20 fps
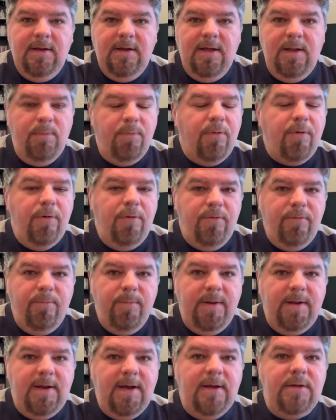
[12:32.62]

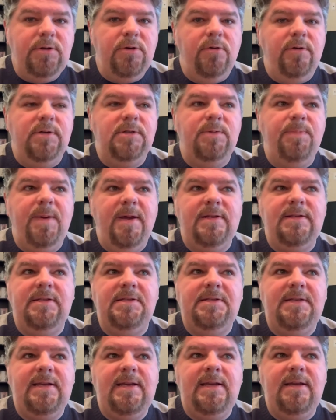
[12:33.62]
improvement. I do expect
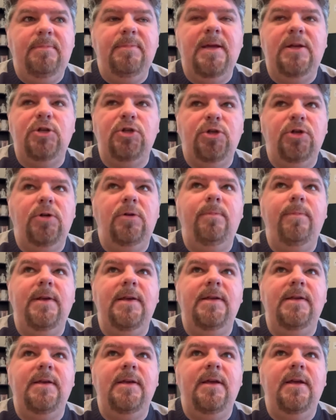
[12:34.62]
a team that should
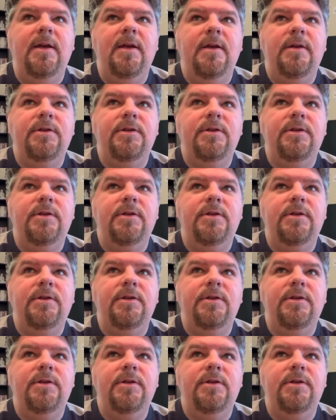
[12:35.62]
be